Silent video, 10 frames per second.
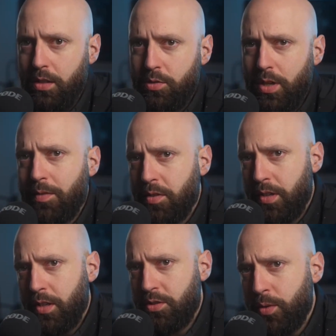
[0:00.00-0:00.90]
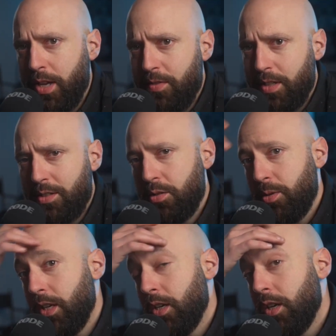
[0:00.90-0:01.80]
So I have a Sony
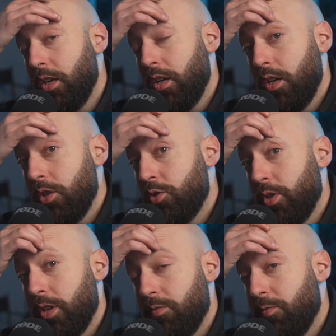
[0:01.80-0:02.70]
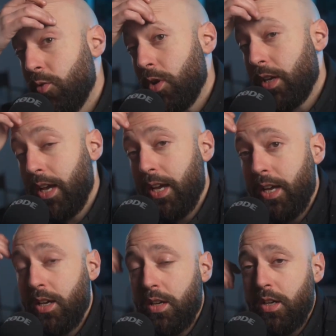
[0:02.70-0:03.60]
FX3 shooting in 4K.